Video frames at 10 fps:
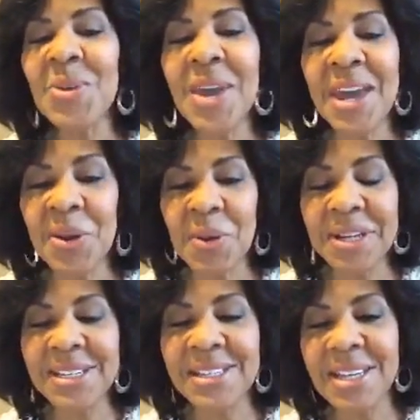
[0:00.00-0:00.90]
you had a
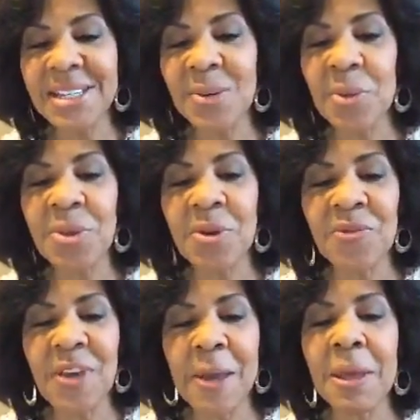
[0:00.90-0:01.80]
great discussion with your
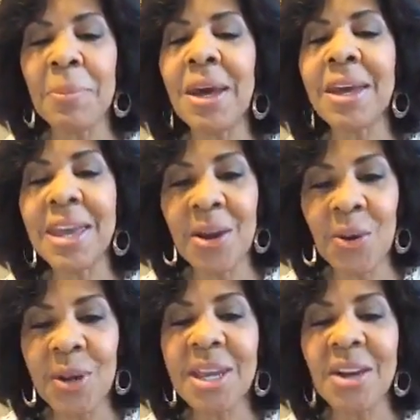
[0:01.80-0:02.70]
family about
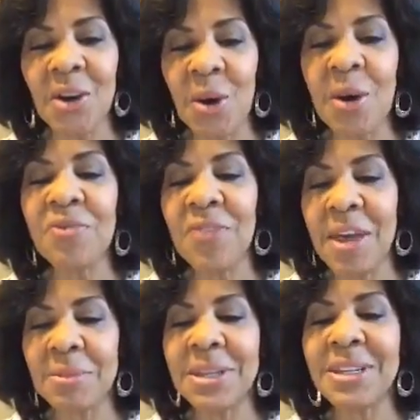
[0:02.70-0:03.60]
carrying on
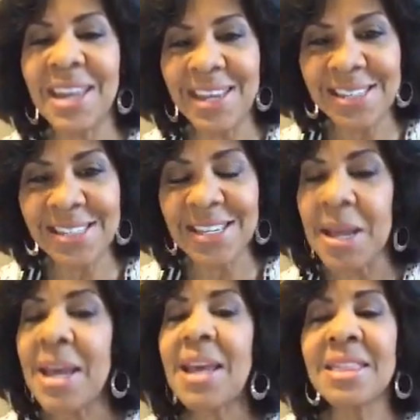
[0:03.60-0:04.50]
family legacy.